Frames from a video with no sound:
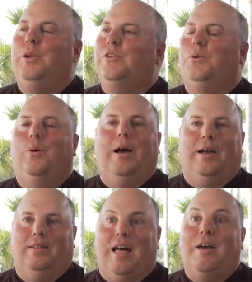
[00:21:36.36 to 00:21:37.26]
we do
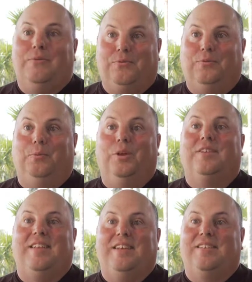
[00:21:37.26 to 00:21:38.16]
live
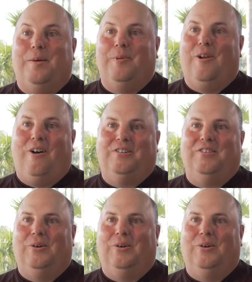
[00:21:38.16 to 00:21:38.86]
real estate seminars.